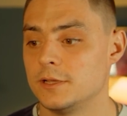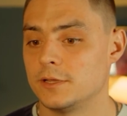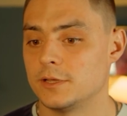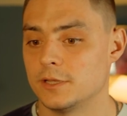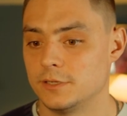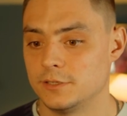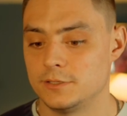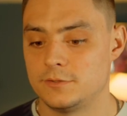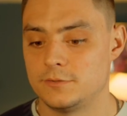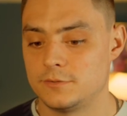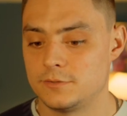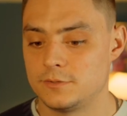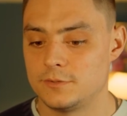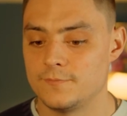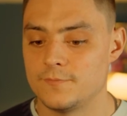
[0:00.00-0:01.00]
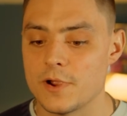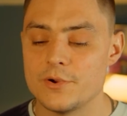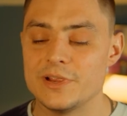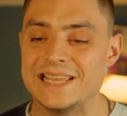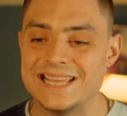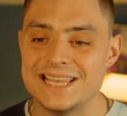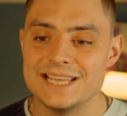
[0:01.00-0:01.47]
can
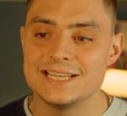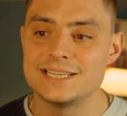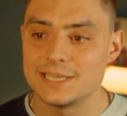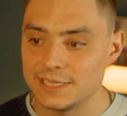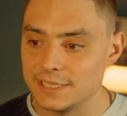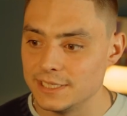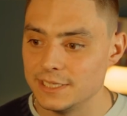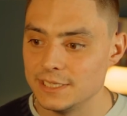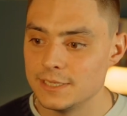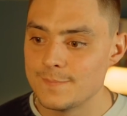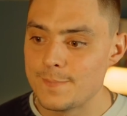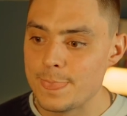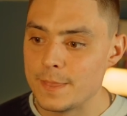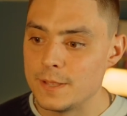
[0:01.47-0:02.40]
very easily